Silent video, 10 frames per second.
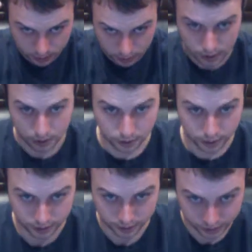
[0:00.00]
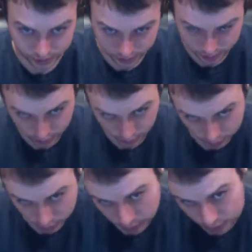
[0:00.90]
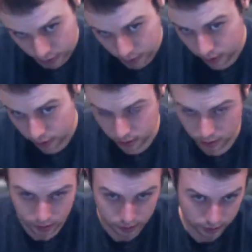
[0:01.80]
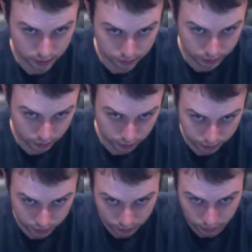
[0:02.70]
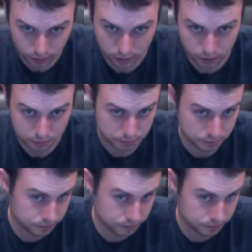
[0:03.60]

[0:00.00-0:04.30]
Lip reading: here it is. Get a good view of it. I'm